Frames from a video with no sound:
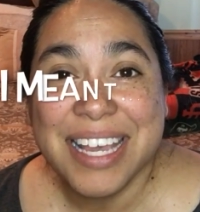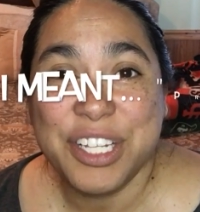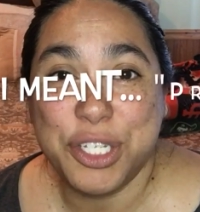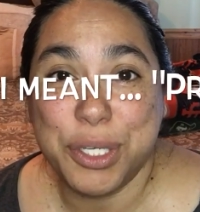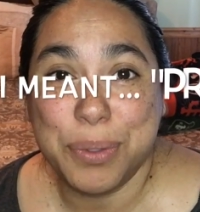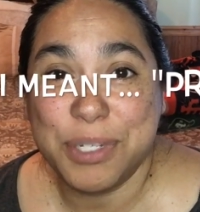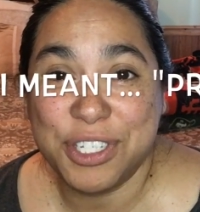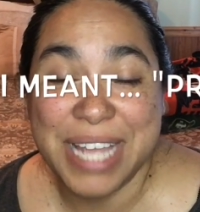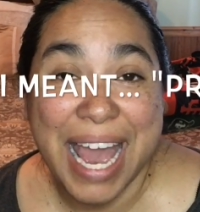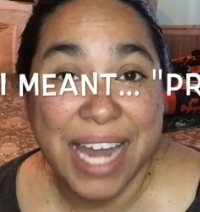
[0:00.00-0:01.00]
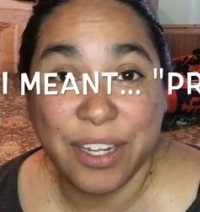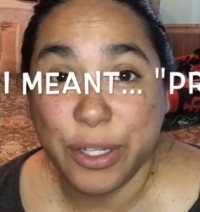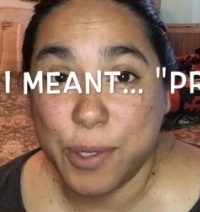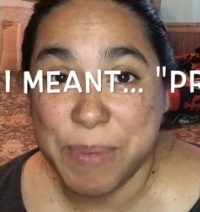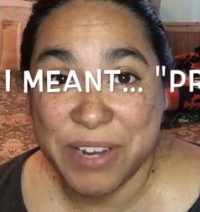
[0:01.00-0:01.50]
to just add a
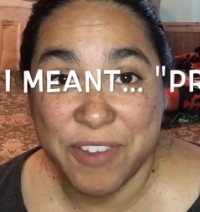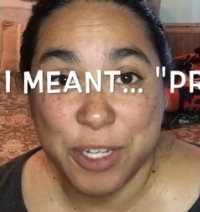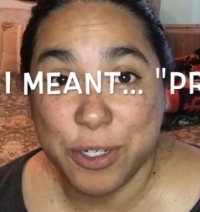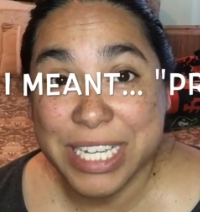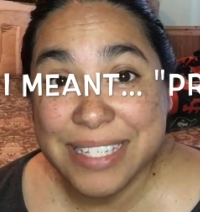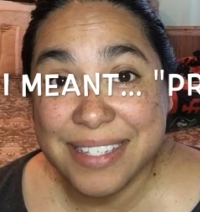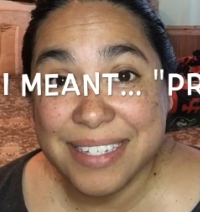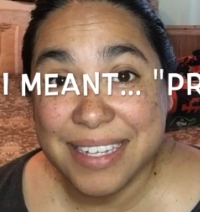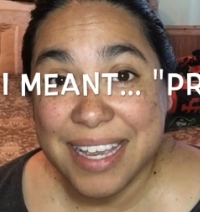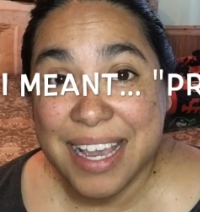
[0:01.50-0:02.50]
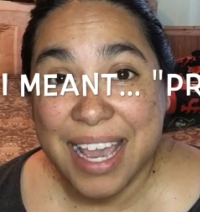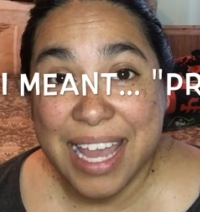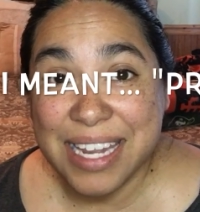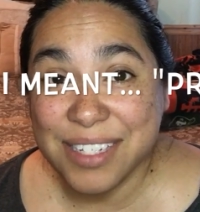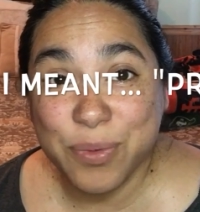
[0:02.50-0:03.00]
little bit of interest.
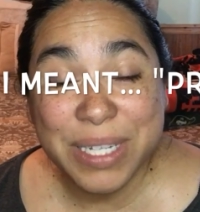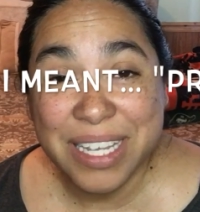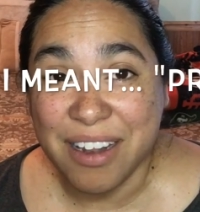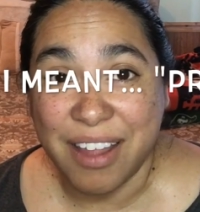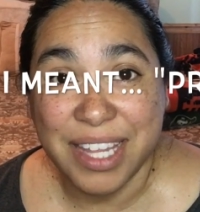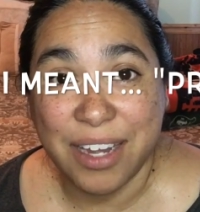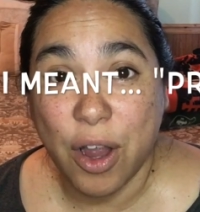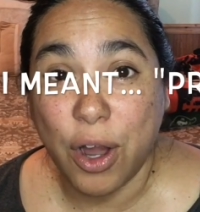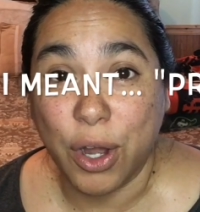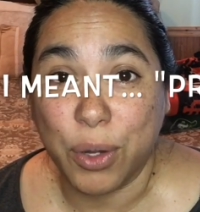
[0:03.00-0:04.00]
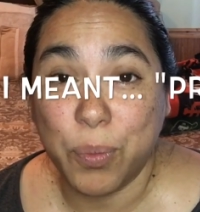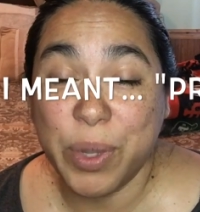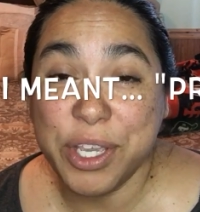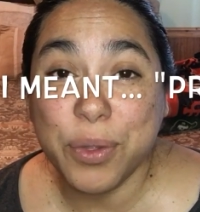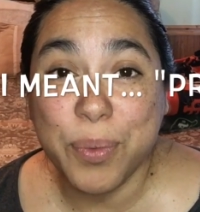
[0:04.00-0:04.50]
And it's really not that hard.
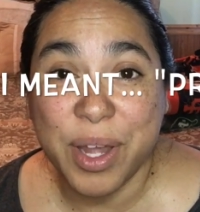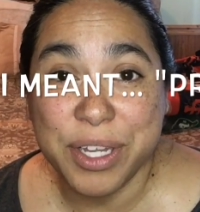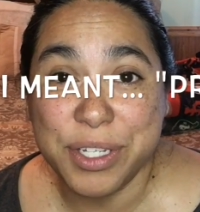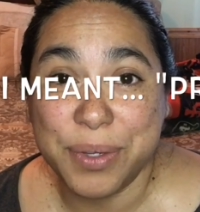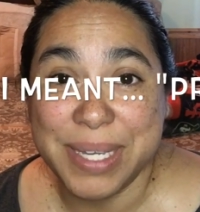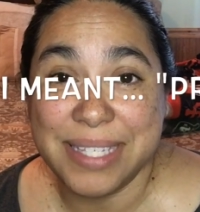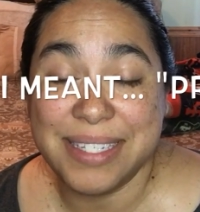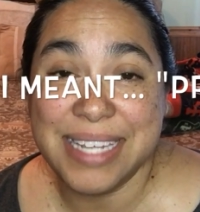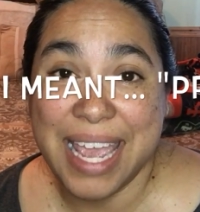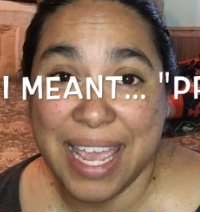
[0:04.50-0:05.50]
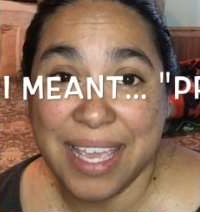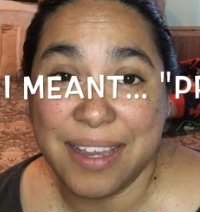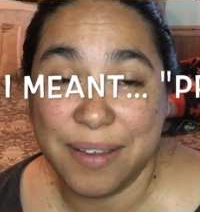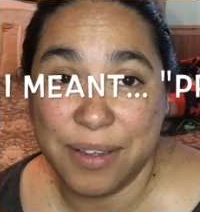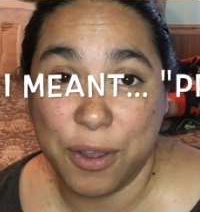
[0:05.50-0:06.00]
What you'll want to do is
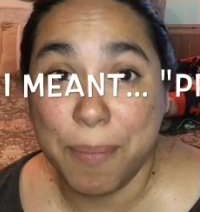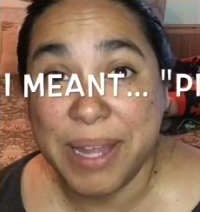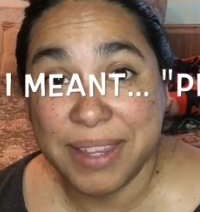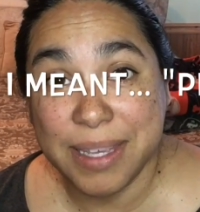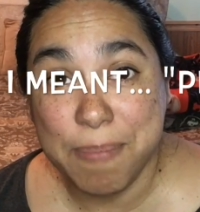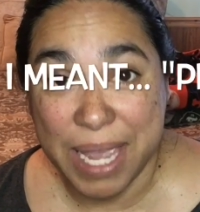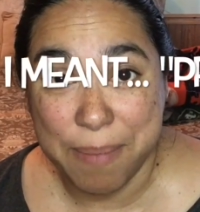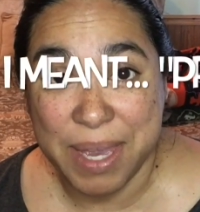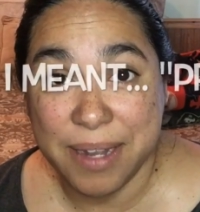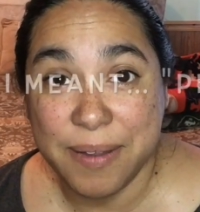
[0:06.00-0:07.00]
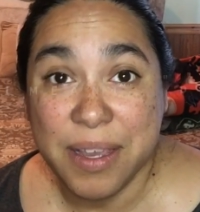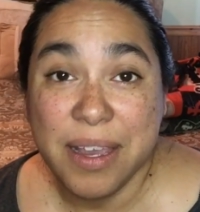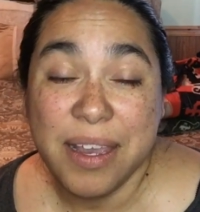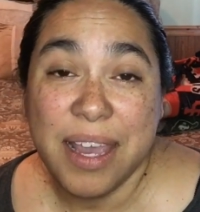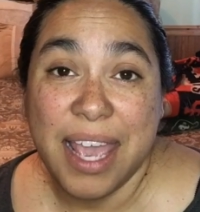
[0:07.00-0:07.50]
take your monthly payment
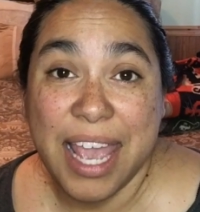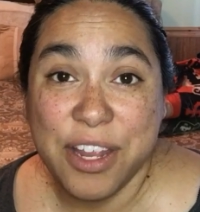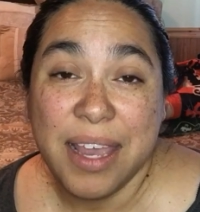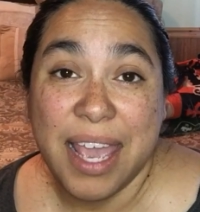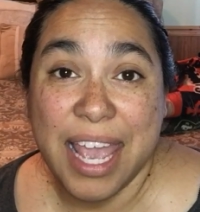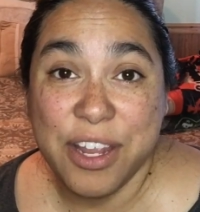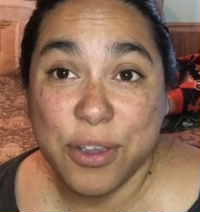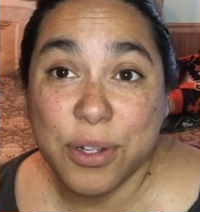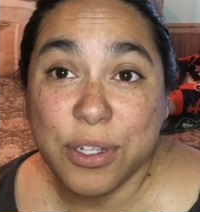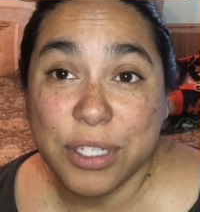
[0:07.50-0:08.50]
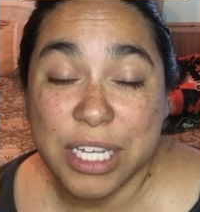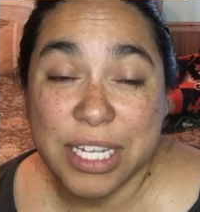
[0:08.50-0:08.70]
and you'll